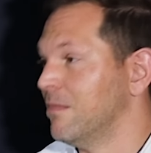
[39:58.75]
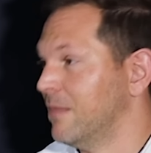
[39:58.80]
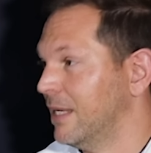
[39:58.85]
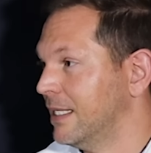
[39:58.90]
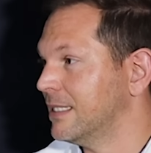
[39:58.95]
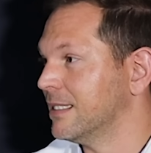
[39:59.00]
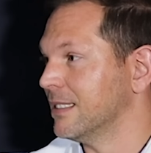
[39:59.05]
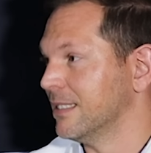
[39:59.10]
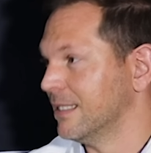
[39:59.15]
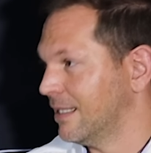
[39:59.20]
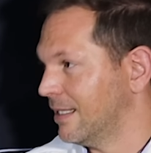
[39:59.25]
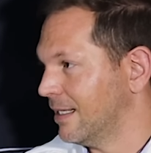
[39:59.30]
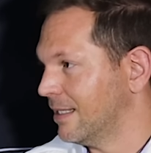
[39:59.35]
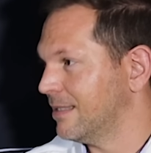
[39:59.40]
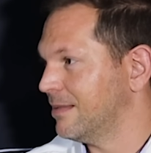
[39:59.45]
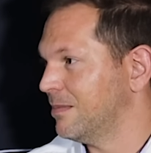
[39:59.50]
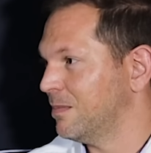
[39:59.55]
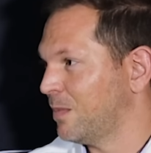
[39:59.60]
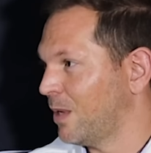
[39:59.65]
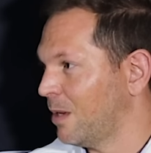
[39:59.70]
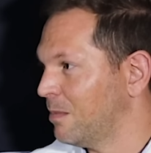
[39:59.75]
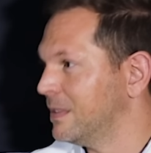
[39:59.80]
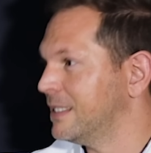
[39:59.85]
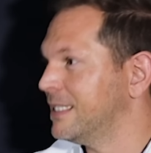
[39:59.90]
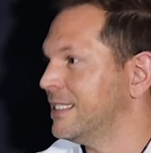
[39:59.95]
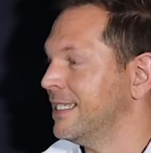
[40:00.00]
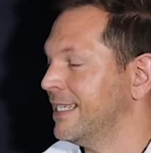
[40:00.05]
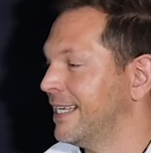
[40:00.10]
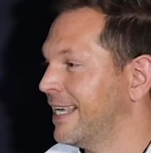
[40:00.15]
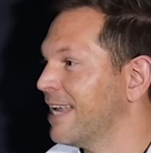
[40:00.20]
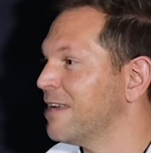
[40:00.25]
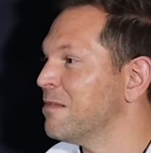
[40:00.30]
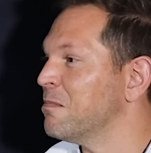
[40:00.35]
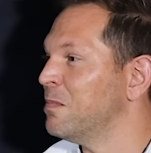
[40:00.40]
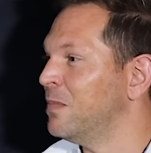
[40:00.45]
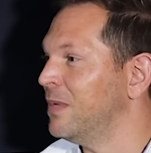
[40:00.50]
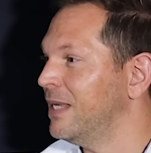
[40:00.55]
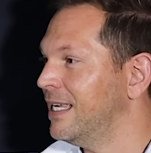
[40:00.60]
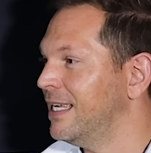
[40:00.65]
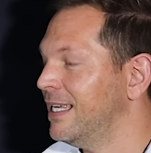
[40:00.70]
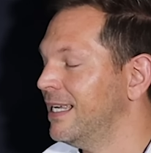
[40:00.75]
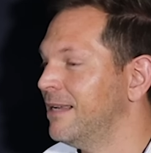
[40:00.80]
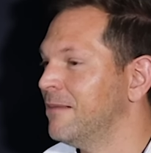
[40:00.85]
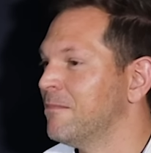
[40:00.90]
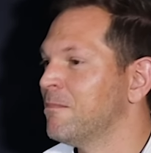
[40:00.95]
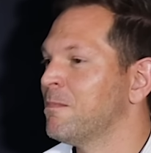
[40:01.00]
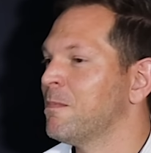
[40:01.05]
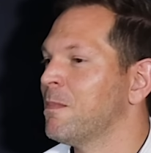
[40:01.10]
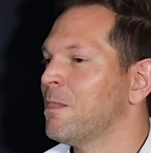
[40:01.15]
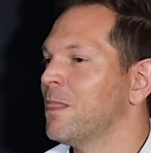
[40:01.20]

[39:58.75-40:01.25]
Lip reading: mentioned that property can be